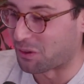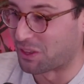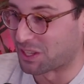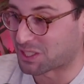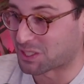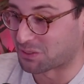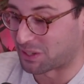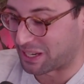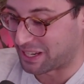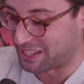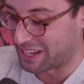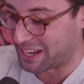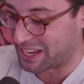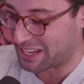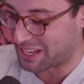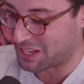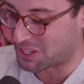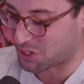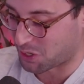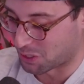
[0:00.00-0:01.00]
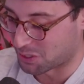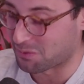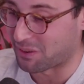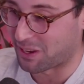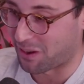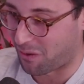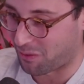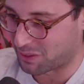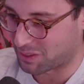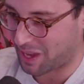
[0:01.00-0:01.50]
So this is what he did. He shows
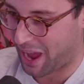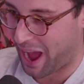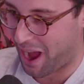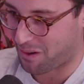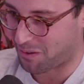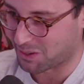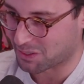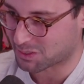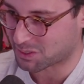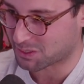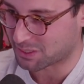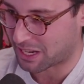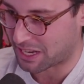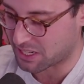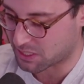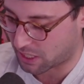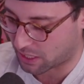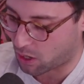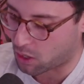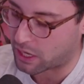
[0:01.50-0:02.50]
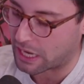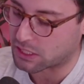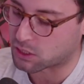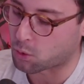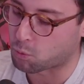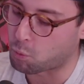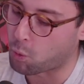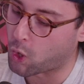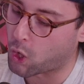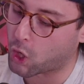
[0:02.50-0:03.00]
me all the towers, and he's like, okay,
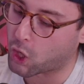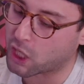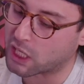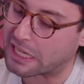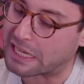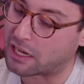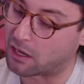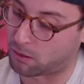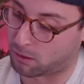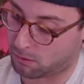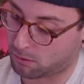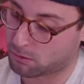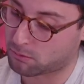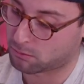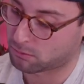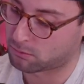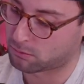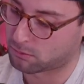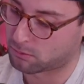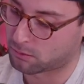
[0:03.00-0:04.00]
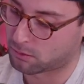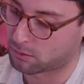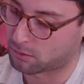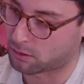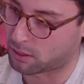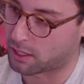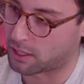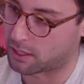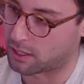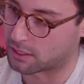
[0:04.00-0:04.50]
so we're here.
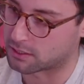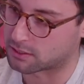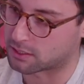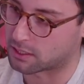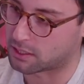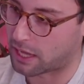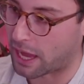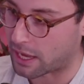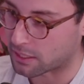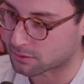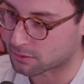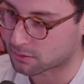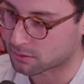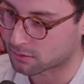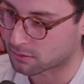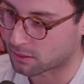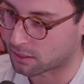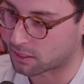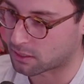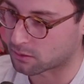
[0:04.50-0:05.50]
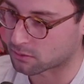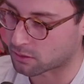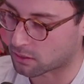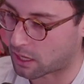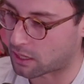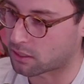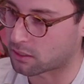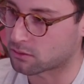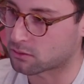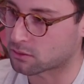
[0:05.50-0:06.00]
And I said, yes. And he goes,
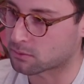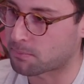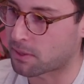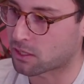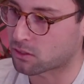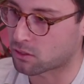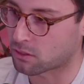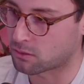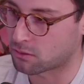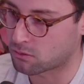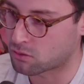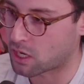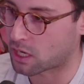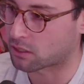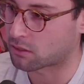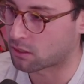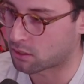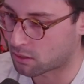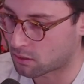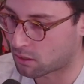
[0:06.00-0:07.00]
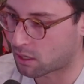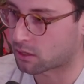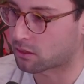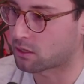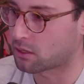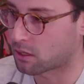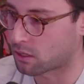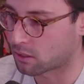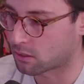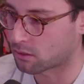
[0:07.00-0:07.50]
okay, just making sure you checked in, you
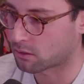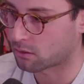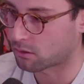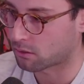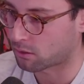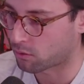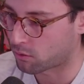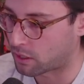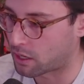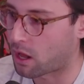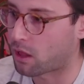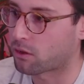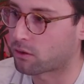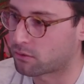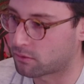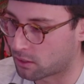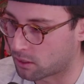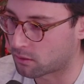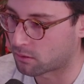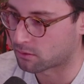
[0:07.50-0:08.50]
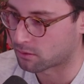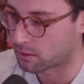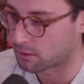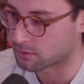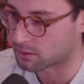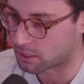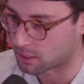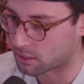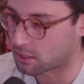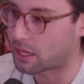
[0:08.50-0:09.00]
got the $30 deal. And
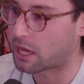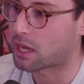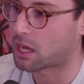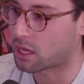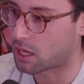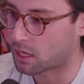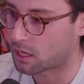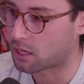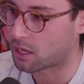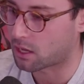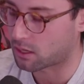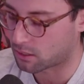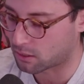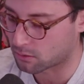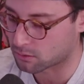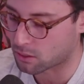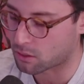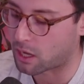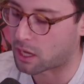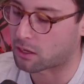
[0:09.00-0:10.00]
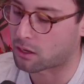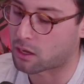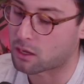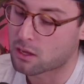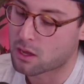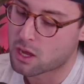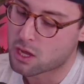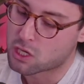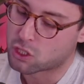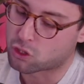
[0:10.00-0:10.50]
I was like, yeah. He goes,
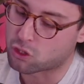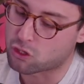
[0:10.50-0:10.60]
okay.